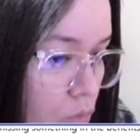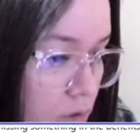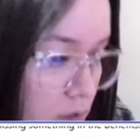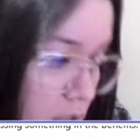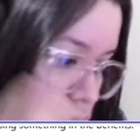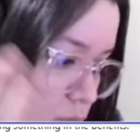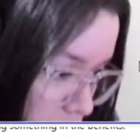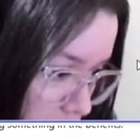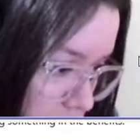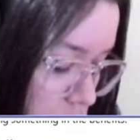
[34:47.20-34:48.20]
or it
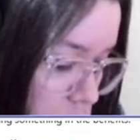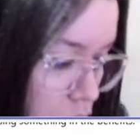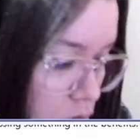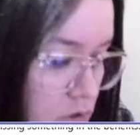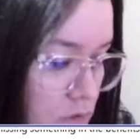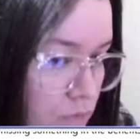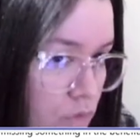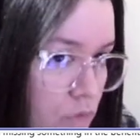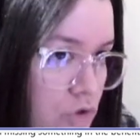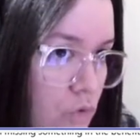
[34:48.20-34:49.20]
has to be an account in
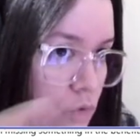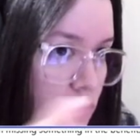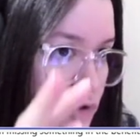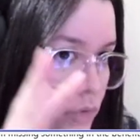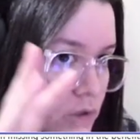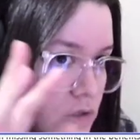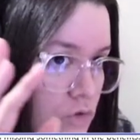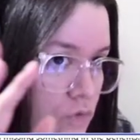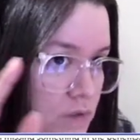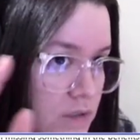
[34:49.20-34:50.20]
dollars, of course, or
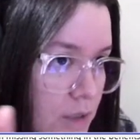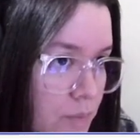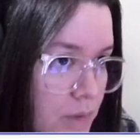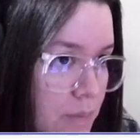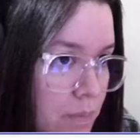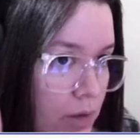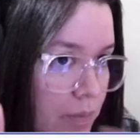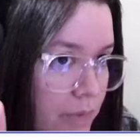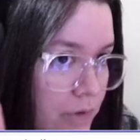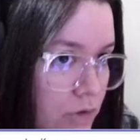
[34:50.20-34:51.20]
through a service like
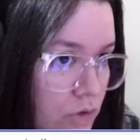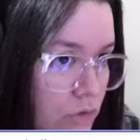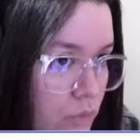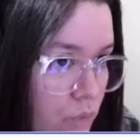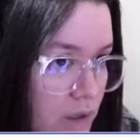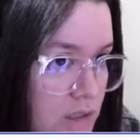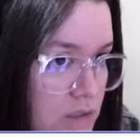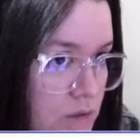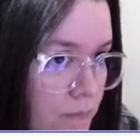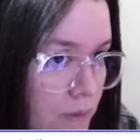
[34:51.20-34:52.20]
PayPal, Pioneer,
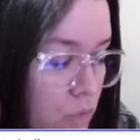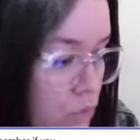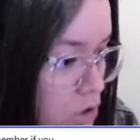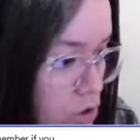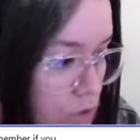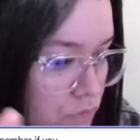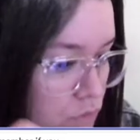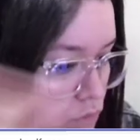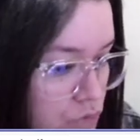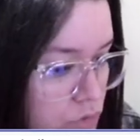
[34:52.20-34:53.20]
Wise, or
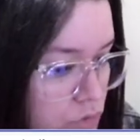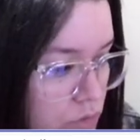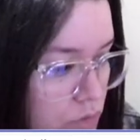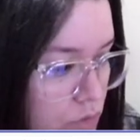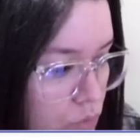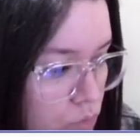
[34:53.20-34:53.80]
any of those.